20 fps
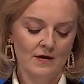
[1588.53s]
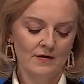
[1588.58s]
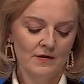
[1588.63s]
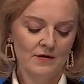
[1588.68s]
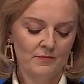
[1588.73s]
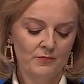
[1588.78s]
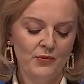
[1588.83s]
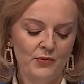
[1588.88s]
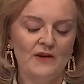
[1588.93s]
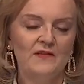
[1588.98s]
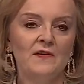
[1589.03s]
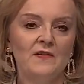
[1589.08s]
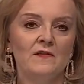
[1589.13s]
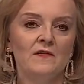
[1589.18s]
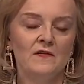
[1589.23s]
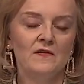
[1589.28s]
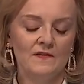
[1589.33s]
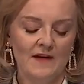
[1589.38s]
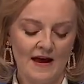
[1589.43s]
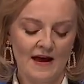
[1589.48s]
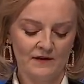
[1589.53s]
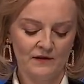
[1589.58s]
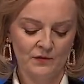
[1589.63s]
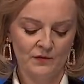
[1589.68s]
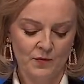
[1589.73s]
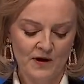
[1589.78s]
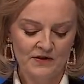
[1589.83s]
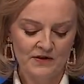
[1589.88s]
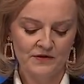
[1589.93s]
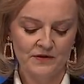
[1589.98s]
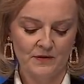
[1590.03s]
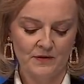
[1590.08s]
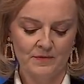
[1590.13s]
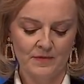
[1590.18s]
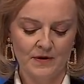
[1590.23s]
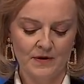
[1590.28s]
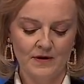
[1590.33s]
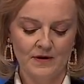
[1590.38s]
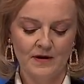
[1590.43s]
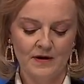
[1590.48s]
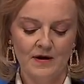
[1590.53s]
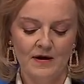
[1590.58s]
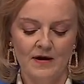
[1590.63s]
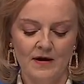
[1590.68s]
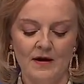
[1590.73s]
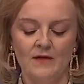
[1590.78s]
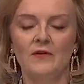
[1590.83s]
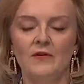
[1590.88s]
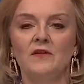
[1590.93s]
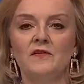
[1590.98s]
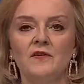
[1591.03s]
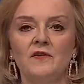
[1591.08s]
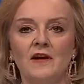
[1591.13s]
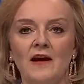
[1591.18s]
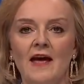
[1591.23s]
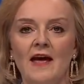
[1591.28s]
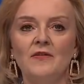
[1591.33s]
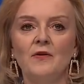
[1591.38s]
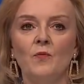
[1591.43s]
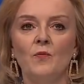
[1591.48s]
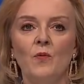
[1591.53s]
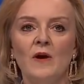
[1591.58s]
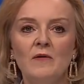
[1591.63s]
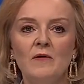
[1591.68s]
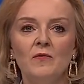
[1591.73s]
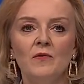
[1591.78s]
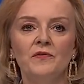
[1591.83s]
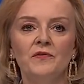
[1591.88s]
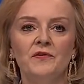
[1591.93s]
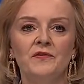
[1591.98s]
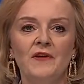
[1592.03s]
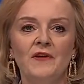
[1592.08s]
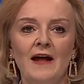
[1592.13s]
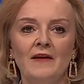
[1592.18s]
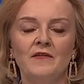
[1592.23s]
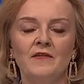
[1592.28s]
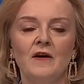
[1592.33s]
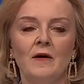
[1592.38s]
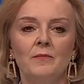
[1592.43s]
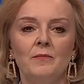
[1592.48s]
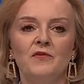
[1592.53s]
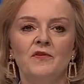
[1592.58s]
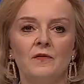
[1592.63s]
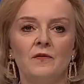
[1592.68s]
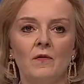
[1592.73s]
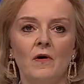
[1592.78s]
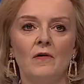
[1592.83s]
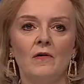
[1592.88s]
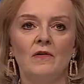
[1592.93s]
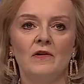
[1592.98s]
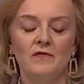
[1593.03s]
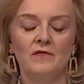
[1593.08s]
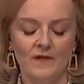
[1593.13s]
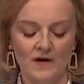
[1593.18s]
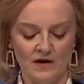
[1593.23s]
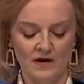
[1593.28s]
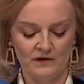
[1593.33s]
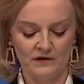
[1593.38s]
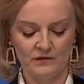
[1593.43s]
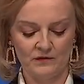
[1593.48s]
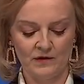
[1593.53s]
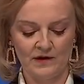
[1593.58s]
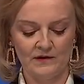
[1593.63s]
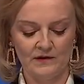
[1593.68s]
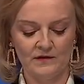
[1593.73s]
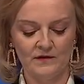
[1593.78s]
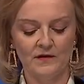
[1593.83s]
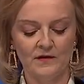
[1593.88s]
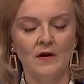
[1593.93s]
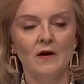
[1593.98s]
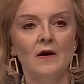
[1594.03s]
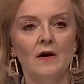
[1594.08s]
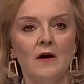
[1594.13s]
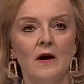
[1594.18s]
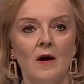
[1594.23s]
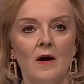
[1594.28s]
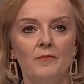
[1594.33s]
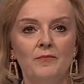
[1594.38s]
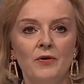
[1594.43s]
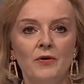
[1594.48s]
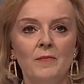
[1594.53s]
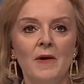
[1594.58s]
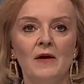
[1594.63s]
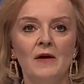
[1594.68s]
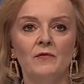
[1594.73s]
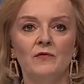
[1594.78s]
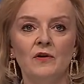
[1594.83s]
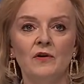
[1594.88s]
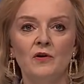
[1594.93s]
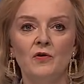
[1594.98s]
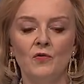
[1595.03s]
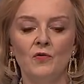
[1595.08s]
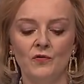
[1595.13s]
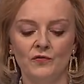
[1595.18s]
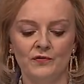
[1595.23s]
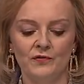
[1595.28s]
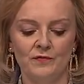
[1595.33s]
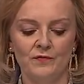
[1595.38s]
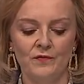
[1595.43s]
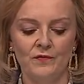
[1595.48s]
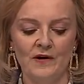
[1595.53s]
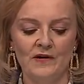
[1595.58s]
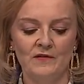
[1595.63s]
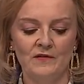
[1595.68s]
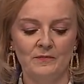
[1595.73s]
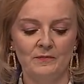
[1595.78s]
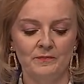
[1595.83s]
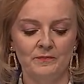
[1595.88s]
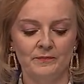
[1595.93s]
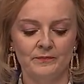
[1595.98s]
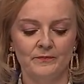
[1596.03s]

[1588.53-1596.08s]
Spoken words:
that Britain stands with them and that together we will stand up to our adversaries and promote the cause of freedom.